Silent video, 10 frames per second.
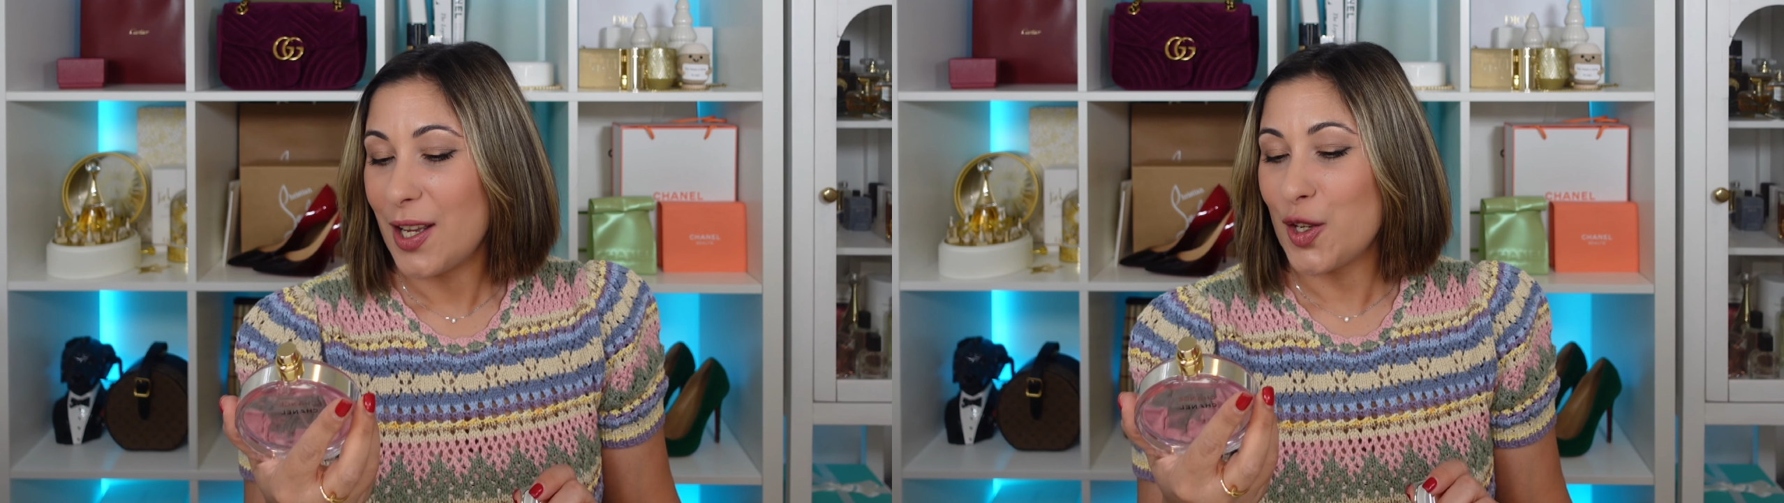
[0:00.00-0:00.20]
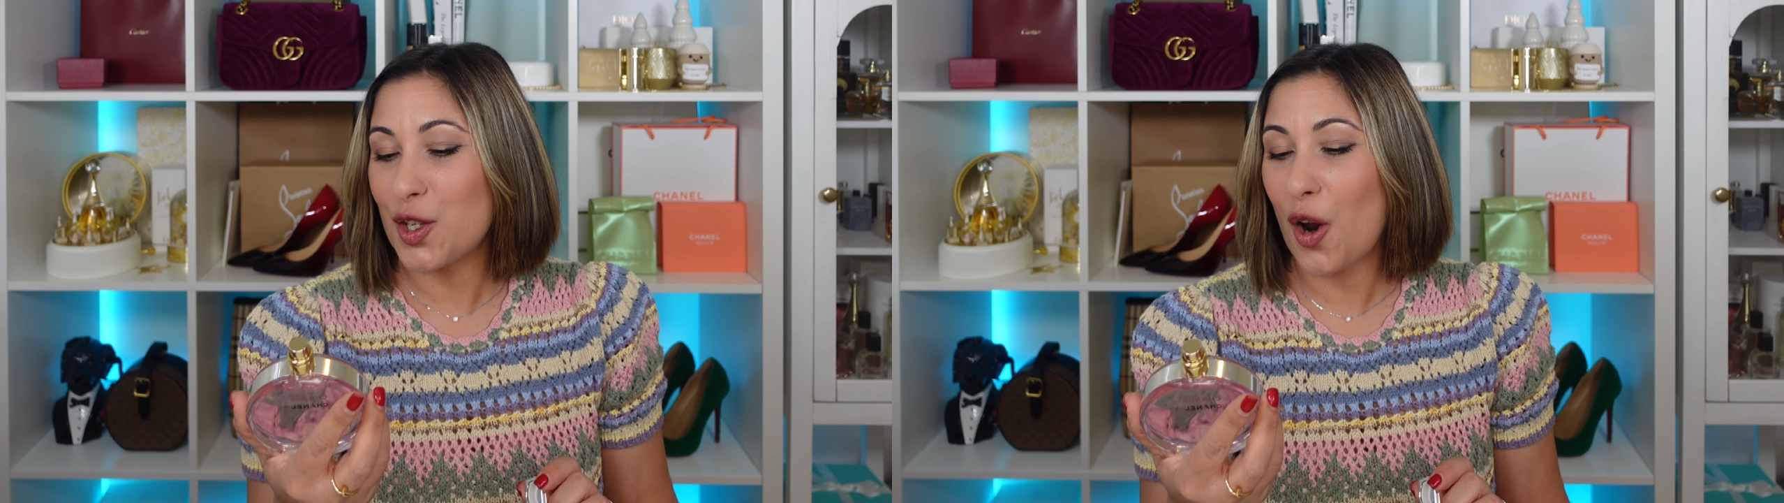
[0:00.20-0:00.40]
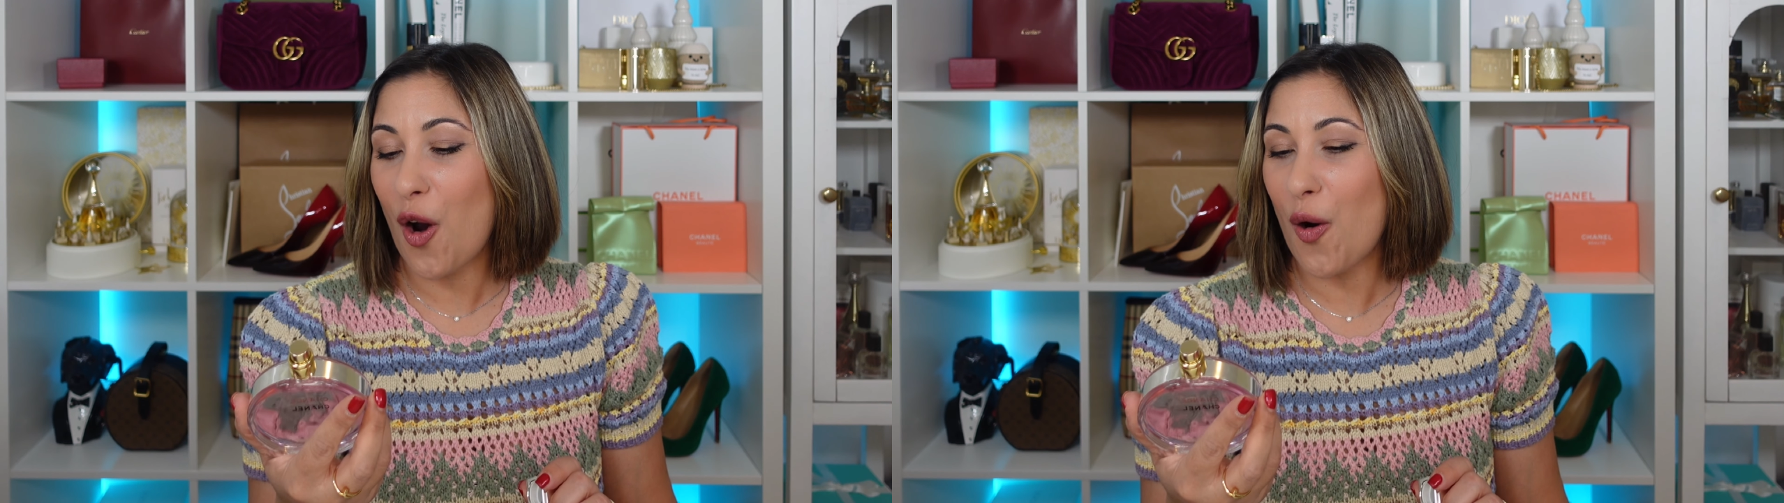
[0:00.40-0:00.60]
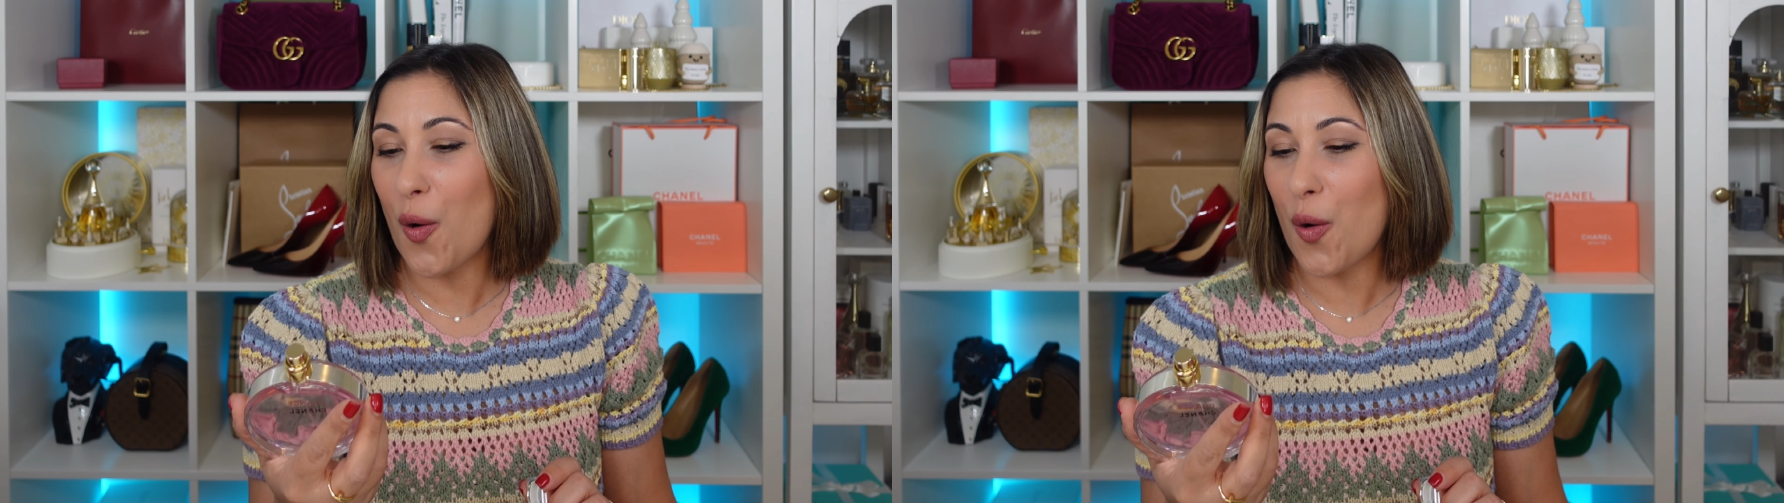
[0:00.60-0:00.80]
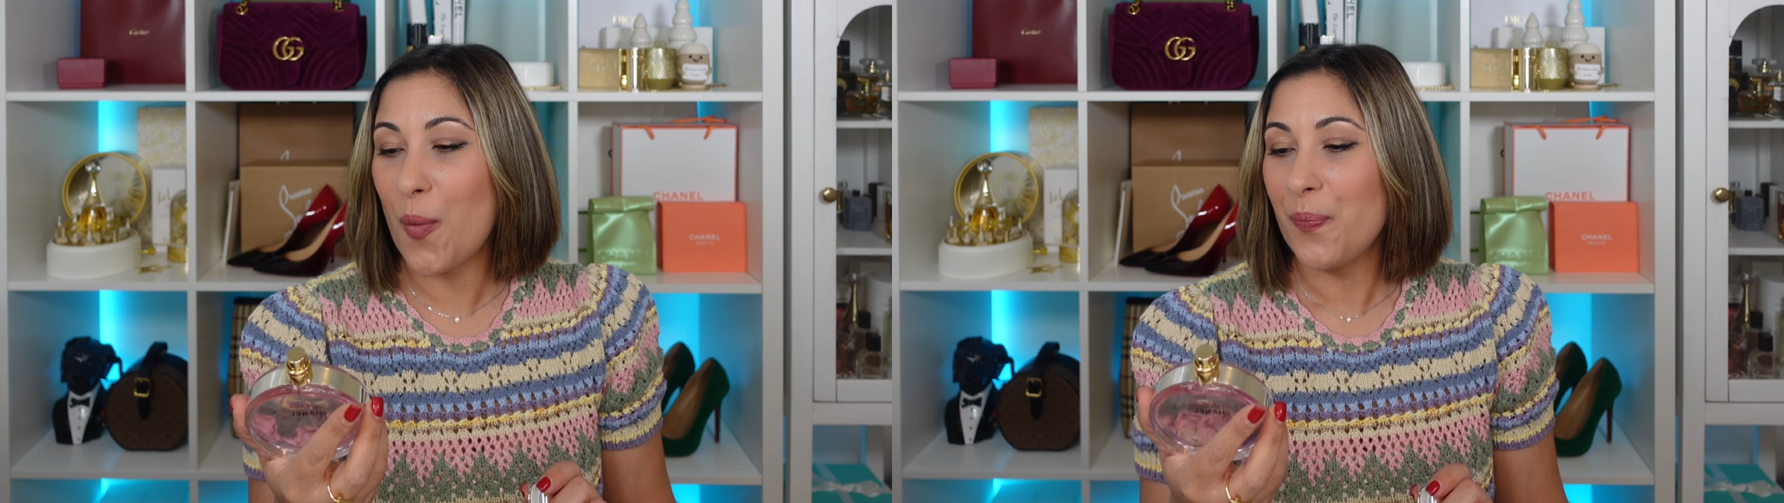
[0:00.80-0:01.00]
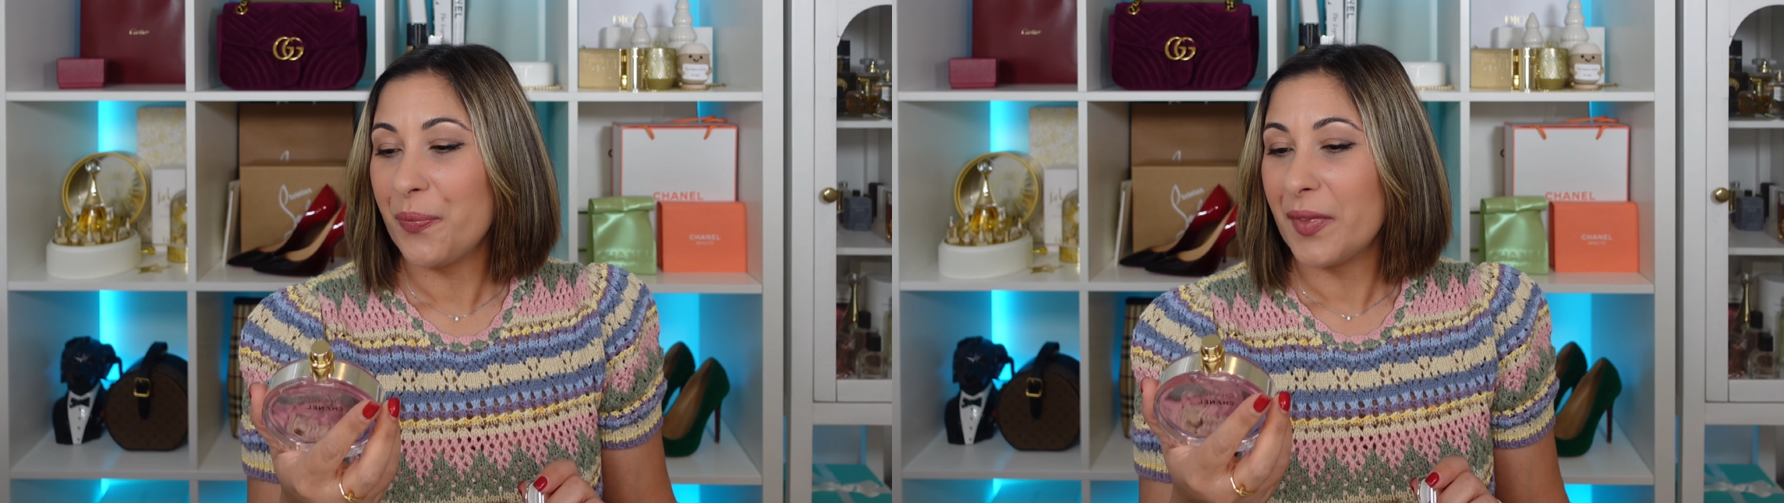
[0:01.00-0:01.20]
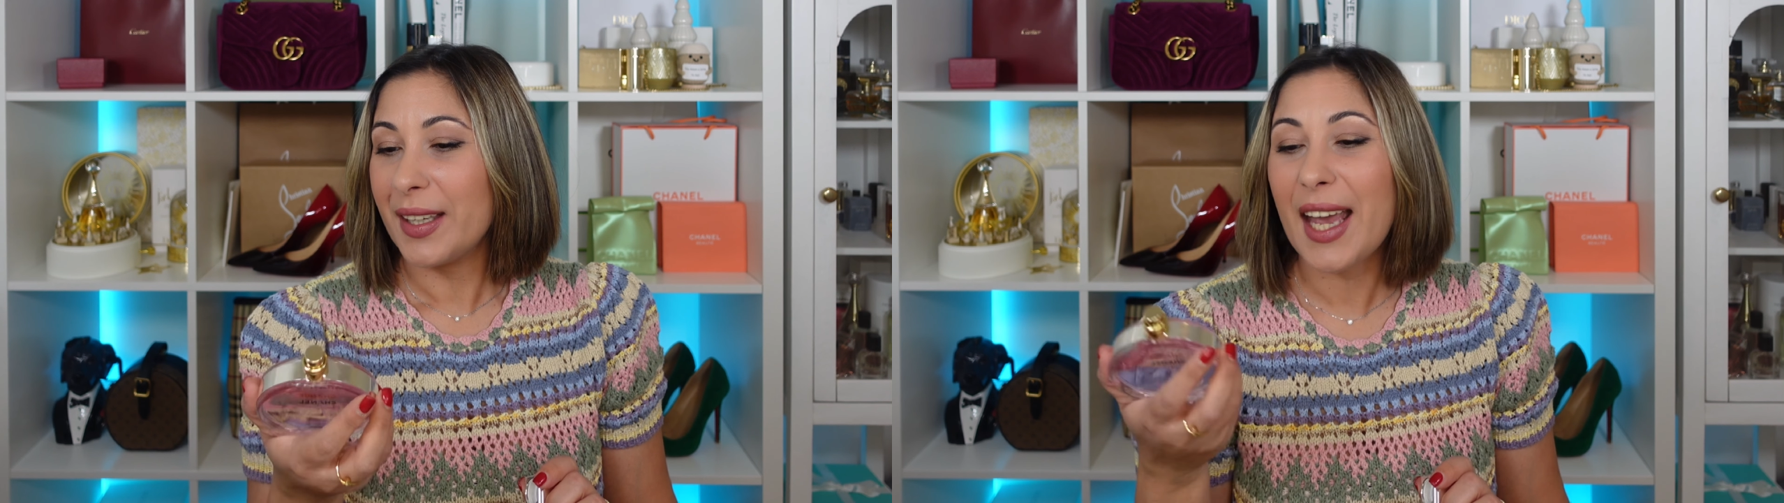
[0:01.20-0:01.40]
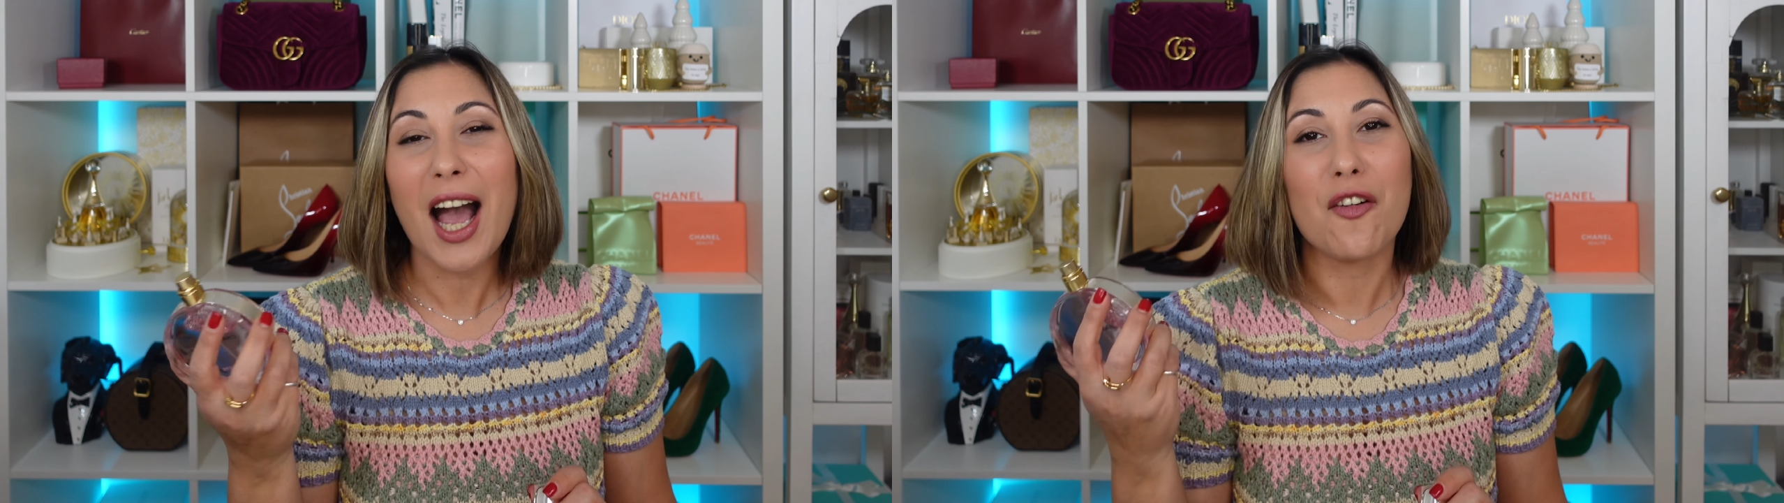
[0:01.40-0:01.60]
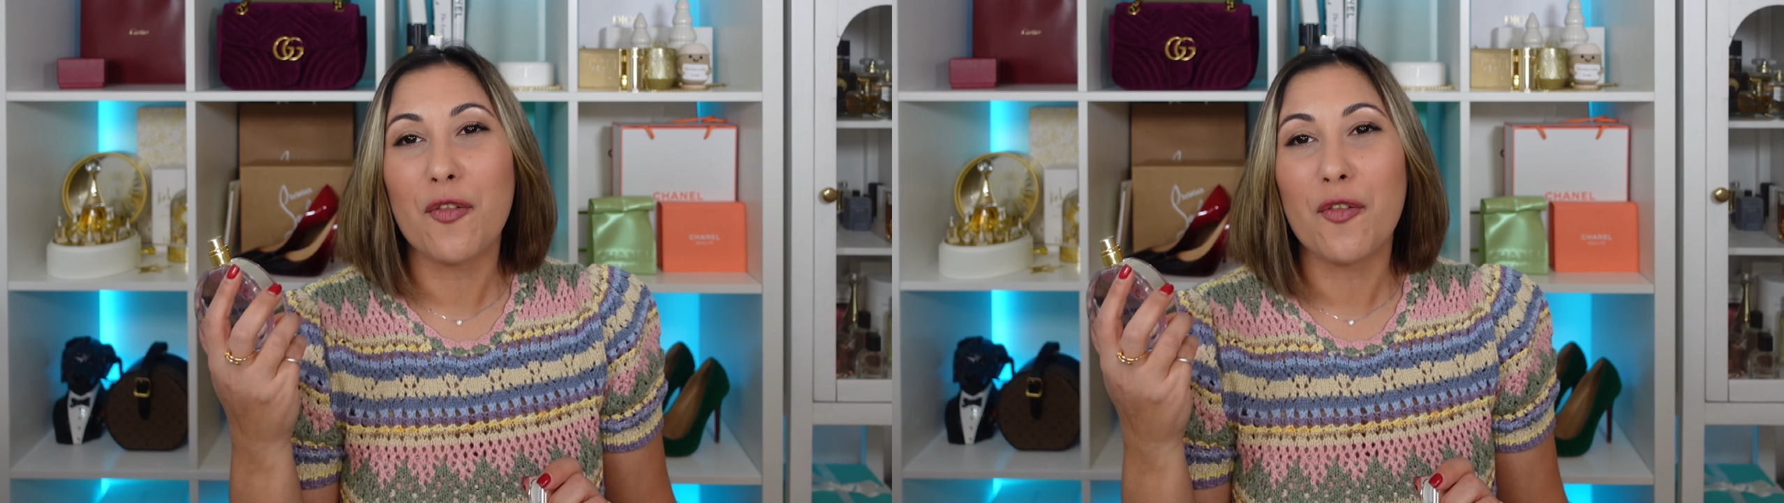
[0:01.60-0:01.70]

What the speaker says: So yeah,